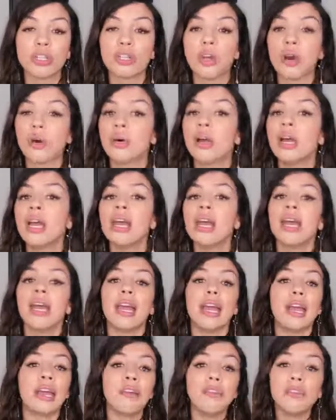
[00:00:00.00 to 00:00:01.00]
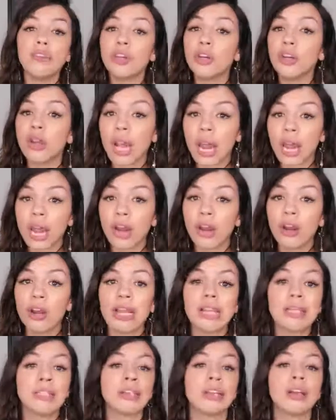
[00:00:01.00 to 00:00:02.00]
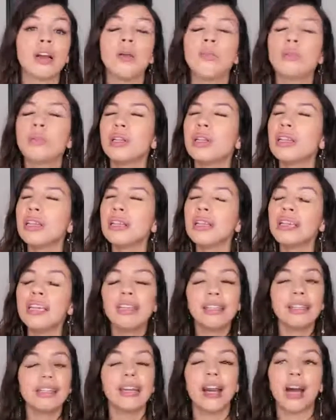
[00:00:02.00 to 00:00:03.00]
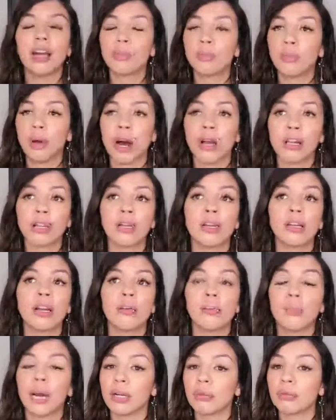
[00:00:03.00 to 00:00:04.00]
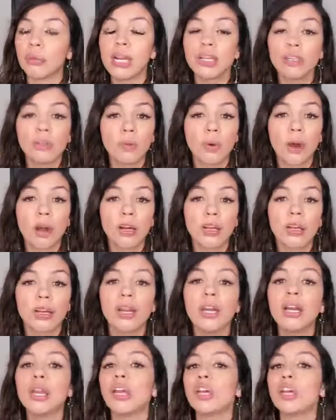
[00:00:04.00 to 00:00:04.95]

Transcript: So if your hair is completely unbothered by rice water,